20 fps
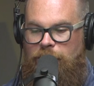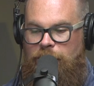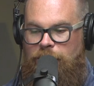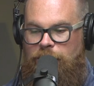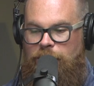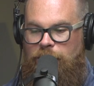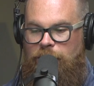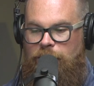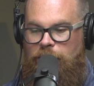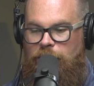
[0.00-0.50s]
and
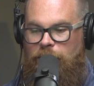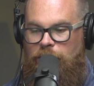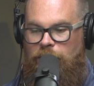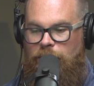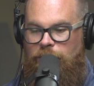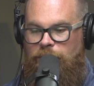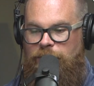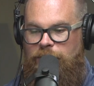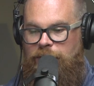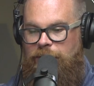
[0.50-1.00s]
I
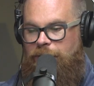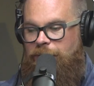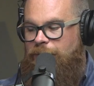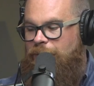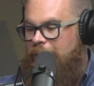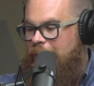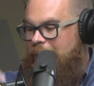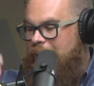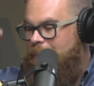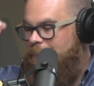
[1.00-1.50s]
are
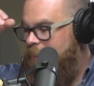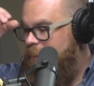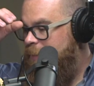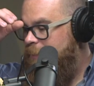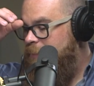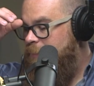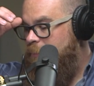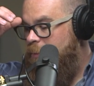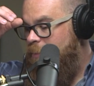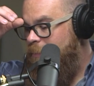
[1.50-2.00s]
ridiculously
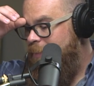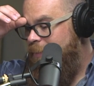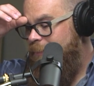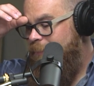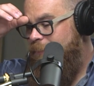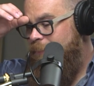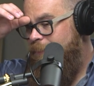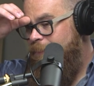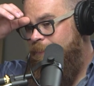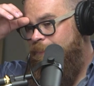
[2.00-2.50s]
happy at the
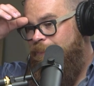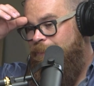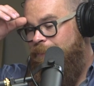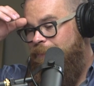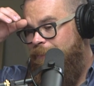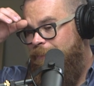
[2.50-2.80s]
moment